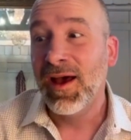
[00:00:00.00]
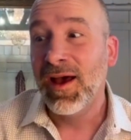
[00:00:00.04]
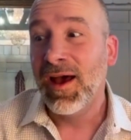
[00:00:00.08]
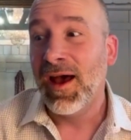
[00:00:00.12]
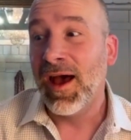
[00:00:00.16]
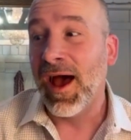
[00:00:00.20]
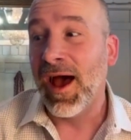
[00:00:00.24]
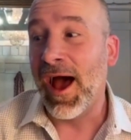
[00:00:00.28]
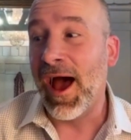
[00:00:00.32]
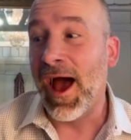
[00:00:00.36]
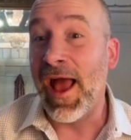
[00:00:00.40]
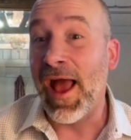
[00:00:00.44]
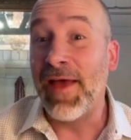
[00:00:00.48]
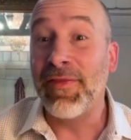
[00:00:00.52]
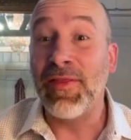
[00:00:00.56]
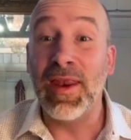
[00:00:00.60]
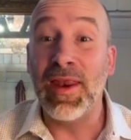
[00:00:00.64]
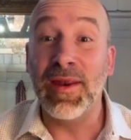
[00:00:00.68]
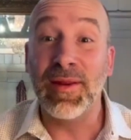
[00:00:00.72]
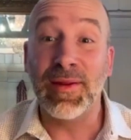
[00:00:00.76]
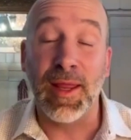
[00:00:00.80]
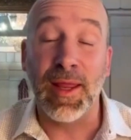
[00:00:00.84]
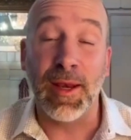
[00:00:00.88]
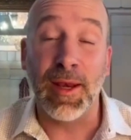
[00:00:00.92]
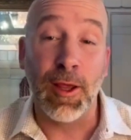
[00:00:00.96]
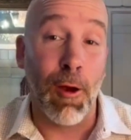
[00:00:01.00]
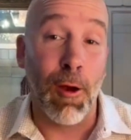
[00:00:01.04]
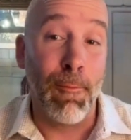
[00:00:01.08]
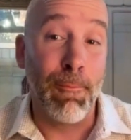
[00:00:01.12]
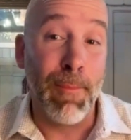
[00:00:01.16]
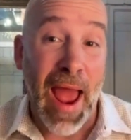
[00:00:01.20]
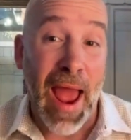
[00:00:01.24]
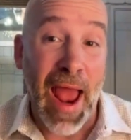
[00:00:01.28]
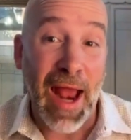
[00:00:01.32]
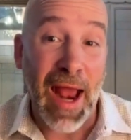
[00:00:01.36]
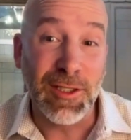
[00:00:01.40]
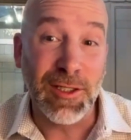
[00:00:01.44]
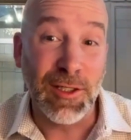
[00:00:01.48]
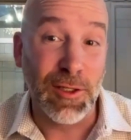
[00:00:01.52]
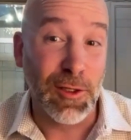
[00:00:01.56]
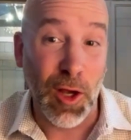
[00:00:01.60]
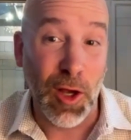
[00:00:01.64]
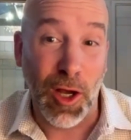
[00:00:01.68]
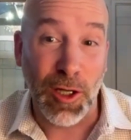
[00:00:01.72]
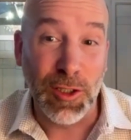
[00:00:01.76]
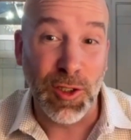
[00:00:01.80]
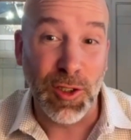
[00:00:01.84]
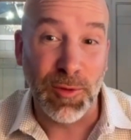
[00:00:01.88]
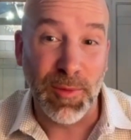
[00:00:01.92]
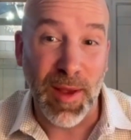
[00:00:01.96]
And then it's going to go back to the
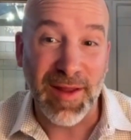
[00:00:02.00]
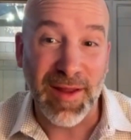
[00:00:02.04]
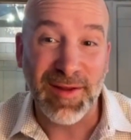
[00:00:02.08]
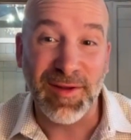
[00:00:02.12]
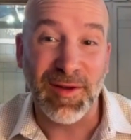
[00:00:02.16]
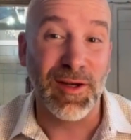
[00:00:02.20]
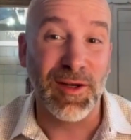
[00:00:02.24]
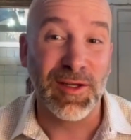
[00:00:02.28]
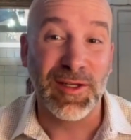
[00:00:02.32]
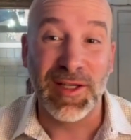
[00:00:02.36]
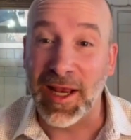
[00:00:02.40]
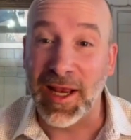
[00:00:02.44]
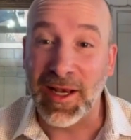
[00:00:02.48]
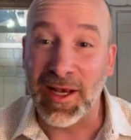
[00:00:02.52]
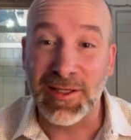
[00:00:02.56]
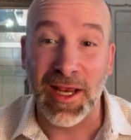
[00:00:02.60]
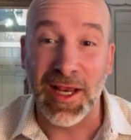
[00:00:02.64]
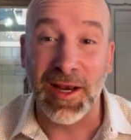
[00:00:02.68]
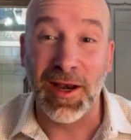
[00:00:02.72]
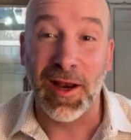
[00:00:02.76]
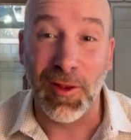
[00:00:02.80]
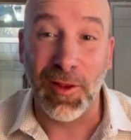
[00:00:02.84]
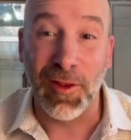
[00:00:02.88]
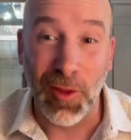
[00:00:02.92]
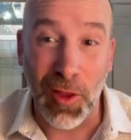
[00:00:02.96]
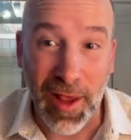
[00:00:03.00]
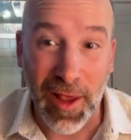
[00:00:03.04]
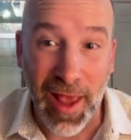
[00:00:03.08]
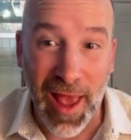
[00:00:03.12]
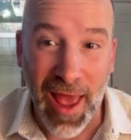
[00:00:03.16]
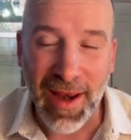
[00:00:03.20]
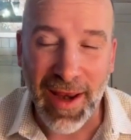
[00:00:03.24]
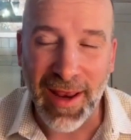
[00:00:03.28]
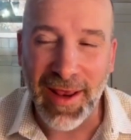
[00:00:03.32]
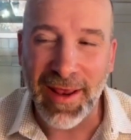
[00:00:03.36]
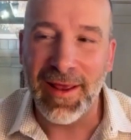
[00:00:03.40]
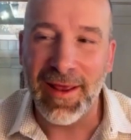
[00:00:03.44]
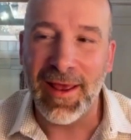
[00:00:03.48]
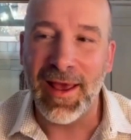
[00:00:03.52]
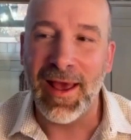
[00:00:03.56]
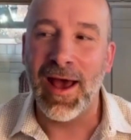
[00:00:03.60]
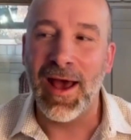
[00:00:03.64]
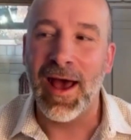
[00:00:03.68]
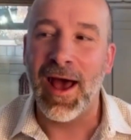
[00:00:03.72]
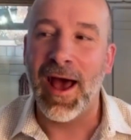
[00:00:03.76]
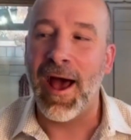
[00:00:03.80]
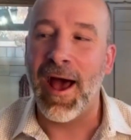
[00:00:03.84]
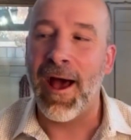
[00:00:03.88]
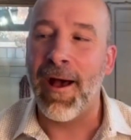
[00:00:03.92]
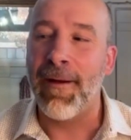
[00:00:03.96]
cultural ambassador, take another look at it,
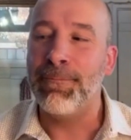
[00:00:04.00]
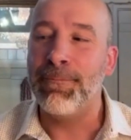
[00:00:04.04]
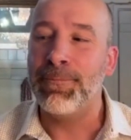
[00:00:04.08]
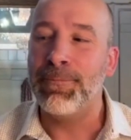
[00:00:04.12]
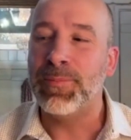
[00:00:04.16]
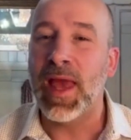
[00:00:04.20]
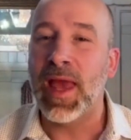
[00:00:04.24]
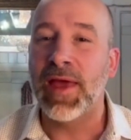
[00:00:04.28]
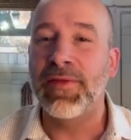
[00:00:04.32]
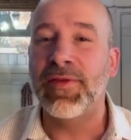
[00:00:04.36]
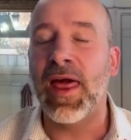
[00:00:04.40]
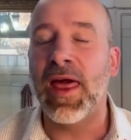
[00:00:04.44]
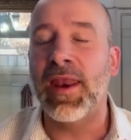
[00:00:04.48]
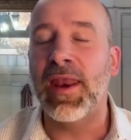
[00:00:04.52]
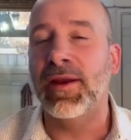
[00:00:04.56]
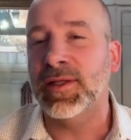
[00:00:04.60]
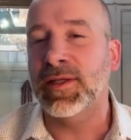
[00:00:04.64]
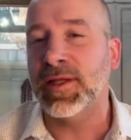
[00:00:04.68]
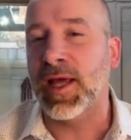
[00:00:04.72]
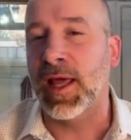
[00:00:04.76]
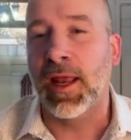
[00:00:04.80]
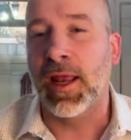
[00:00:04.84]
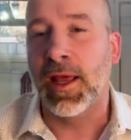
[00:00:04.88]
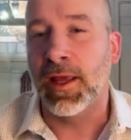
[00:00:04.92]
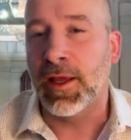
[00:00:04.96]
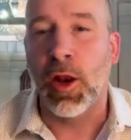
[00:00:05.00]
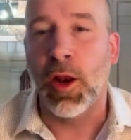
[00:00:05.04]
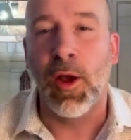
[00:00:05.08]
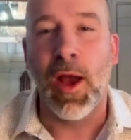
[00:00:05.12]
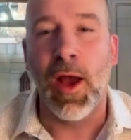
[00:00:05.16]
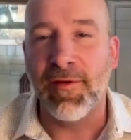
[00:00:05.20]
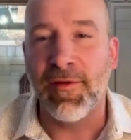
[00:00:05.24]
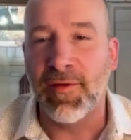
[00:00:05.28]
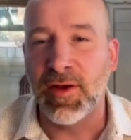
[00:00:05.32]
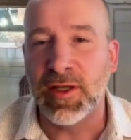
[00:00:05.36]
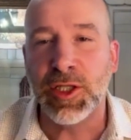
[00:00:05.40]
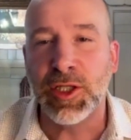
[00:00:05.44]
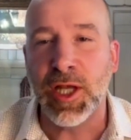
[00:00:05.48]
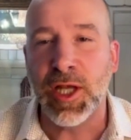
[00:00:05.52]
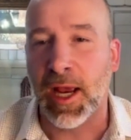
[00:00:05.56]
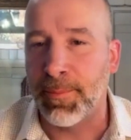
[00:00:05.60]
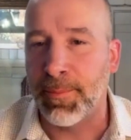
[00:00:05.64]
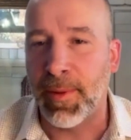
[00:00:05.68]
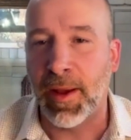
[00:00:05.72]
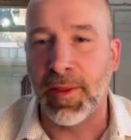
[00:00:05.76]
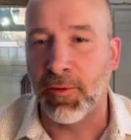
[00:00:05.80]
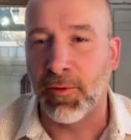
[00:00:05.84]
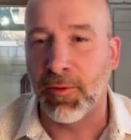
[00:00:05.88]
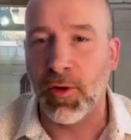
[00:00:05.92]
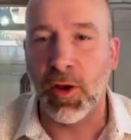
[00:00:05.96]
and then it's going to have a check
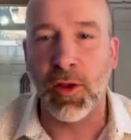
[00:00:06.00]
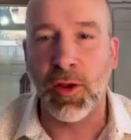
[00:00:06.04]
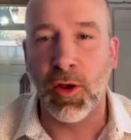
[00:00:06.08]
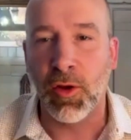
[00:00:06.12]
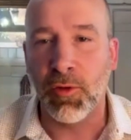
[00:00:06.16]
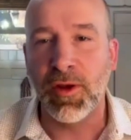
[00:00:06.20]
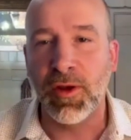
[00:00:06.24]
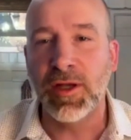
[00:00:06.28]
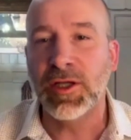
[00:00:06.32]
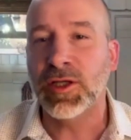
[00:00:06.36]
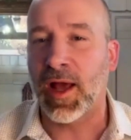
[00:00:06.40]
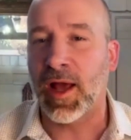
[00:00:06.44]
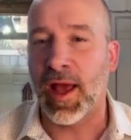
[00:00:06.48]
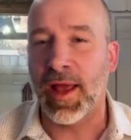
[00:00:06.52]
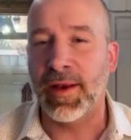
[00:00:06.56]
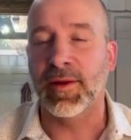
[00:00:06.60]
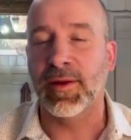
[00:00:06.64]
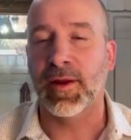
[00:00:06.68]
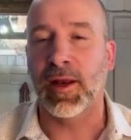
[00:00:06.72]
by the regional heads.